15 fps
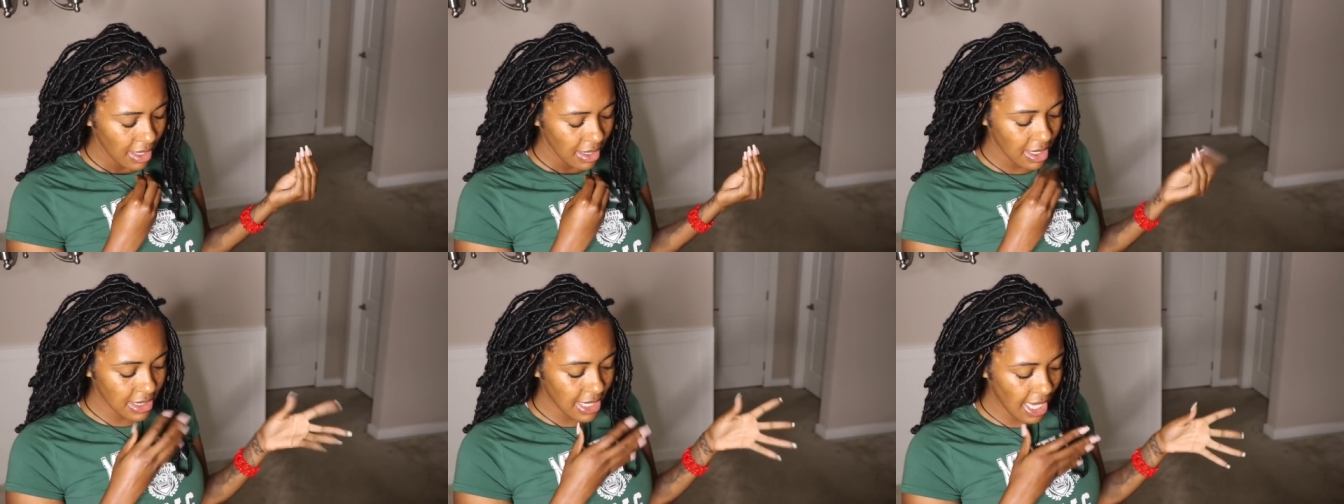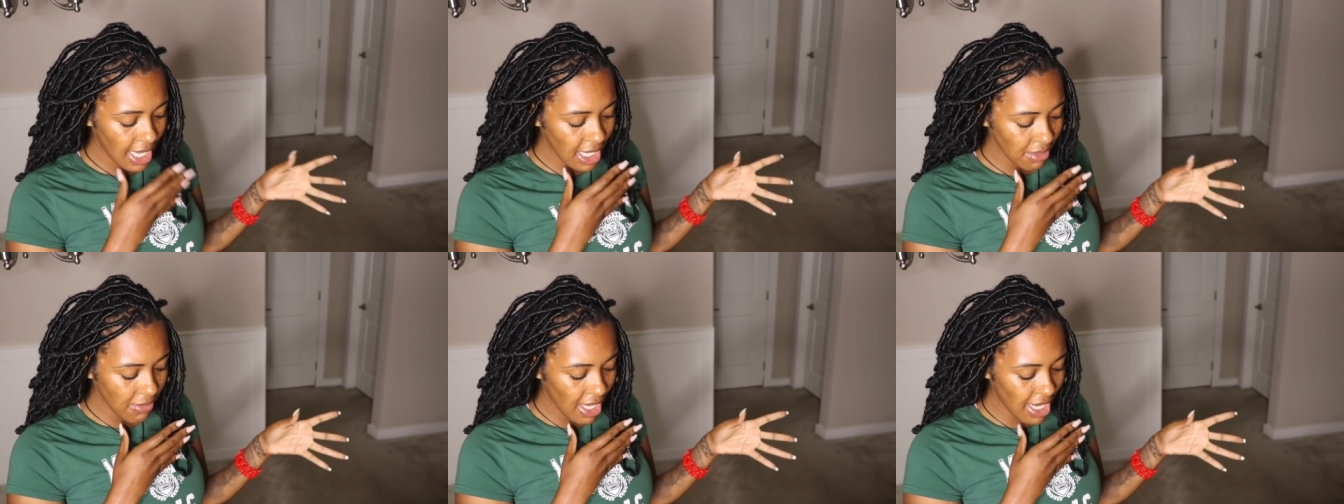
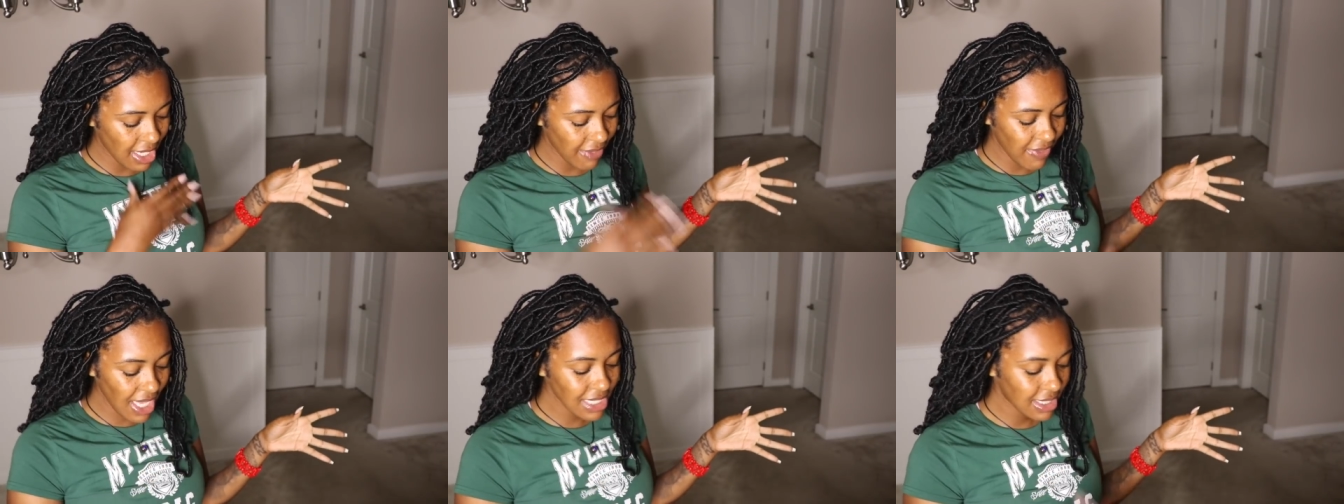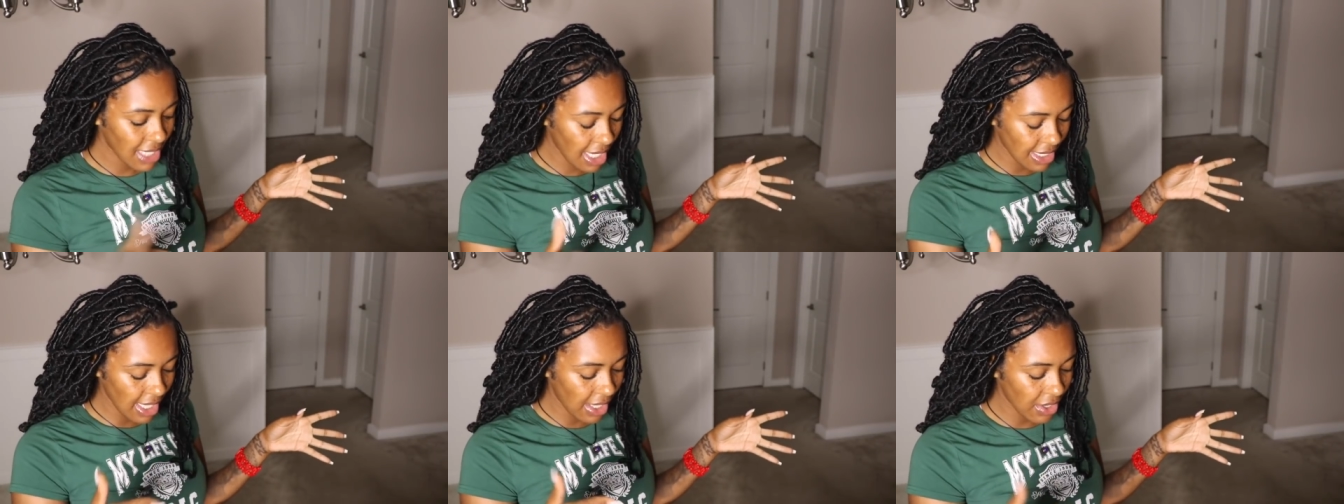if that's
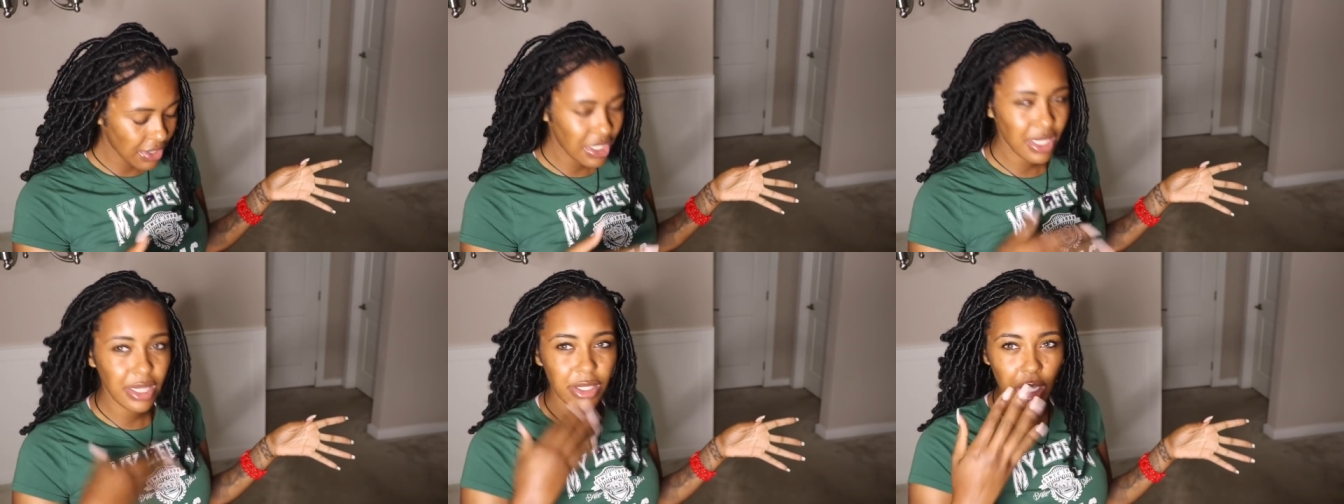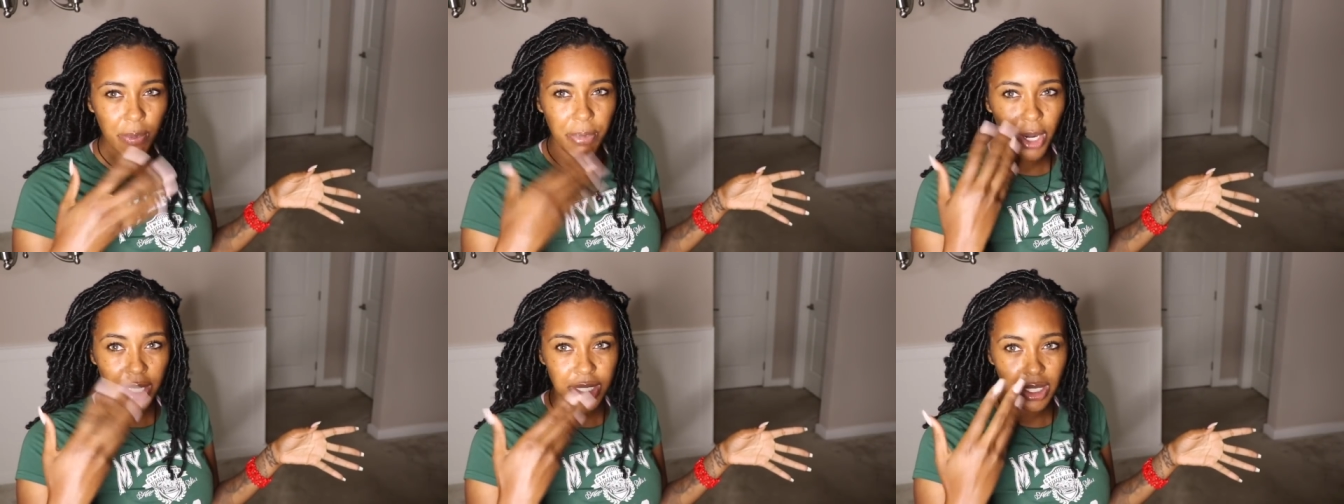not the energy,
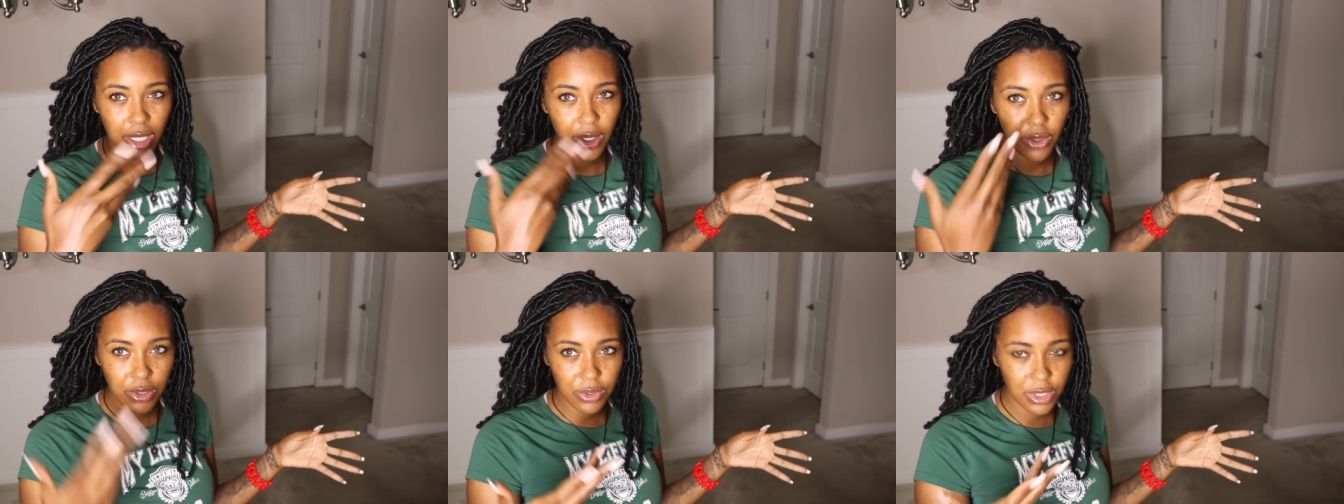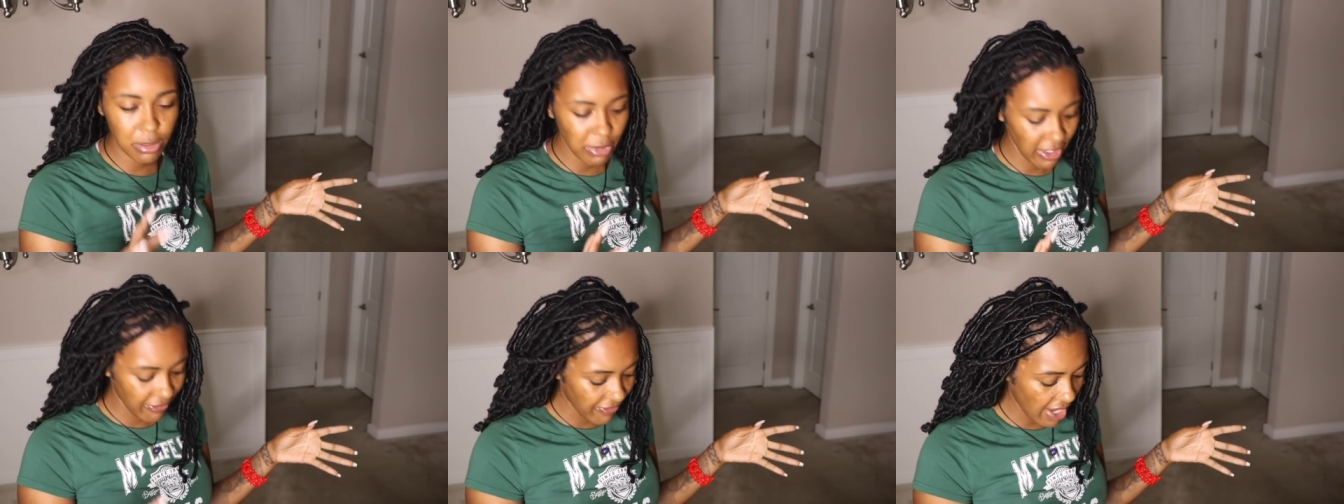your person could also just
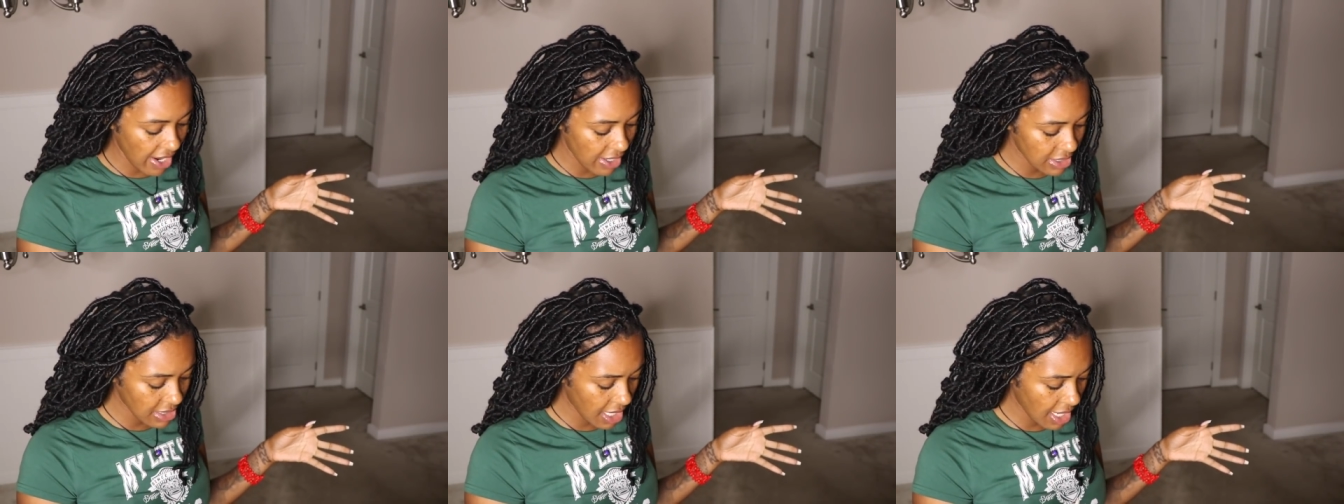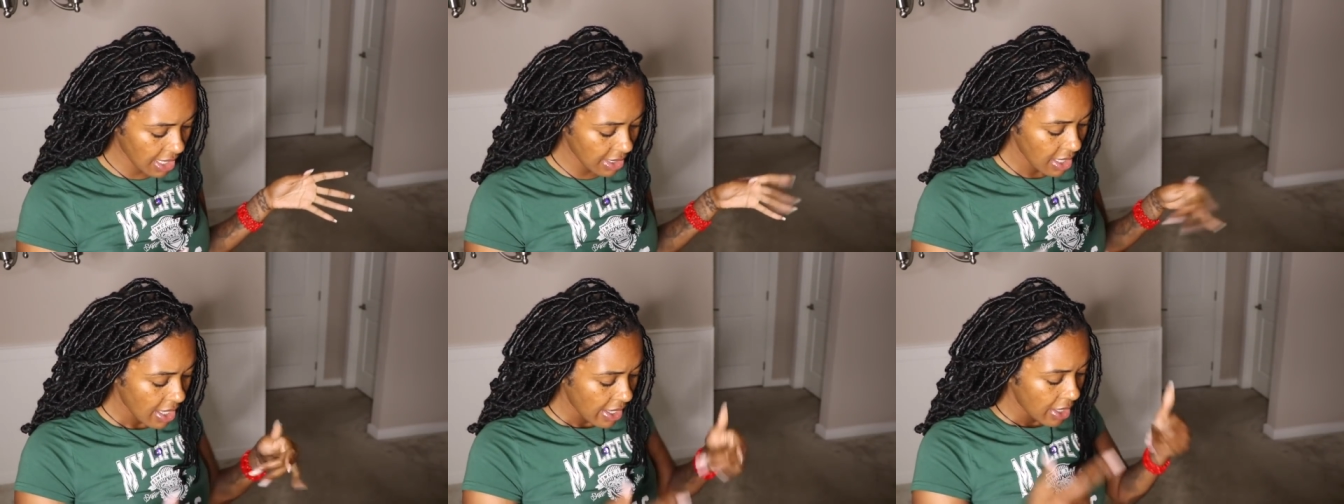be a fire
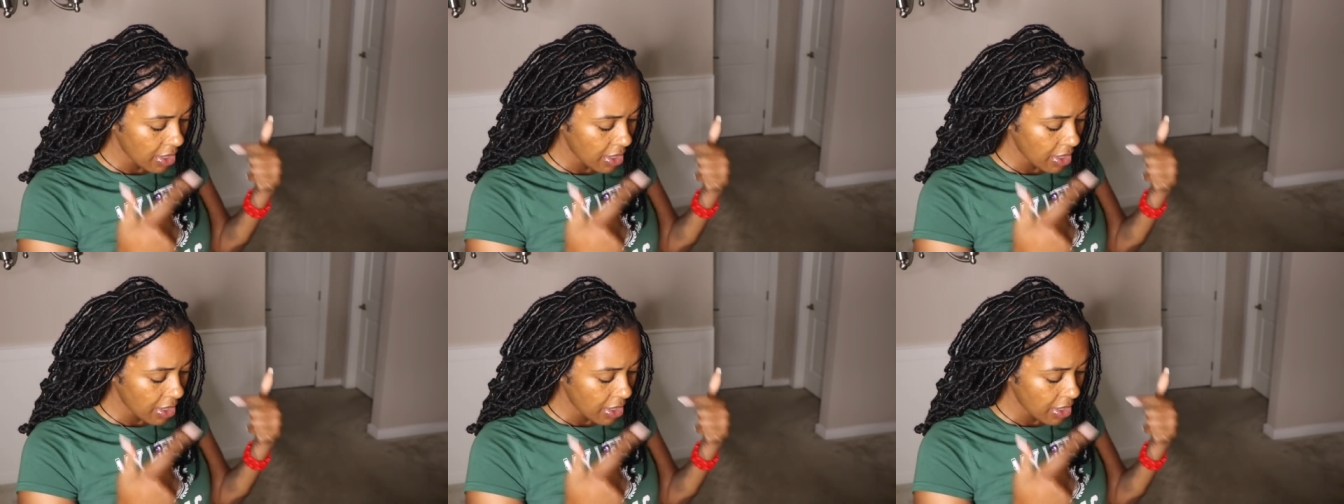sign.